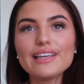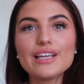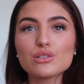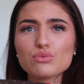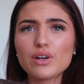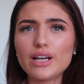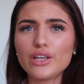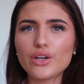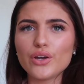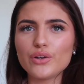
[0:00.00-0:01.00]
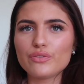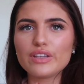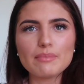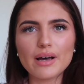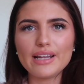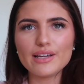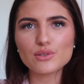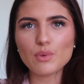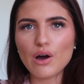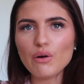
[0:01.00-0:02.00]
I think it's really good for the money
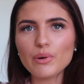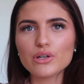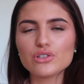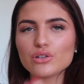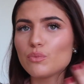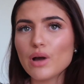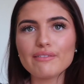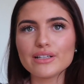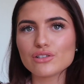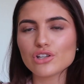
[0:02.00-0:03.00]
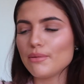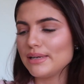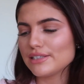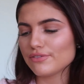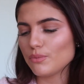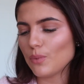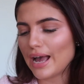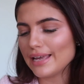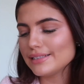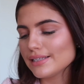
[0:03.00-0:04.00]
as well because you can wear it in so many different
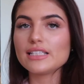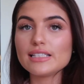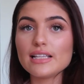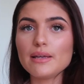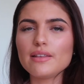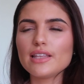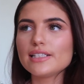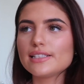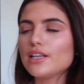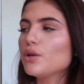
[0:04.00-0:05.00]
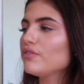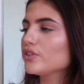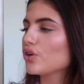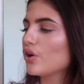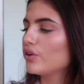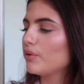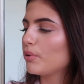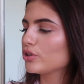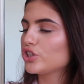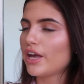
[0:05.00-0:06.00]
ways. This is the Louis
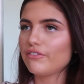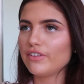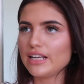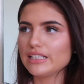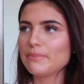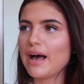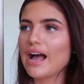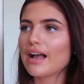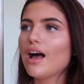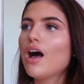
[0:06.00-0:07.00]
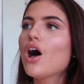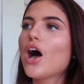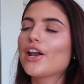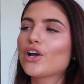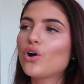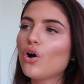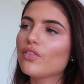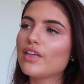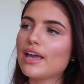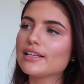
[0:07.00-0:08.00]
Vuitton Pochette Felice bag, and I
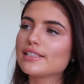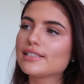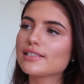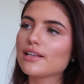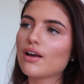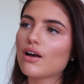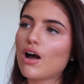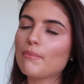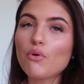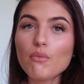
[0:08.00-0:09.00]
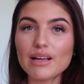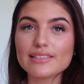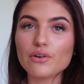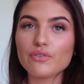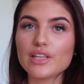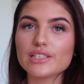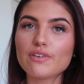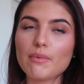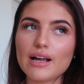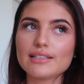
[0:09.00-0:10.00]
got this. I bought myself this
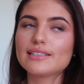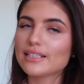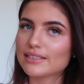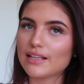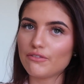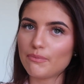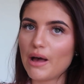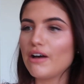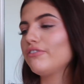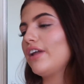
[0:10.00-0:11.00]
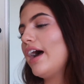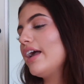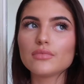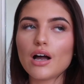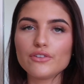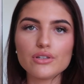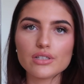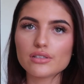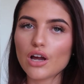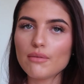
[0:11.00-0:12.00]
for my 16th birthday. I've used
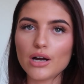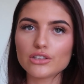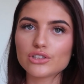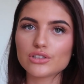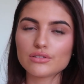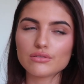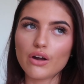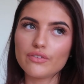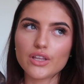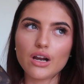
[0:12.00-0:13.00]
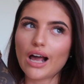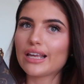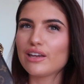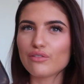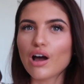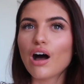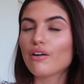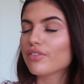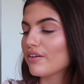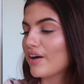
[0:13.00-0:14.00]
it so much over the like year and a
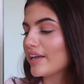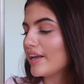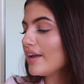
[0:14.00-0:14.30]
half that I've had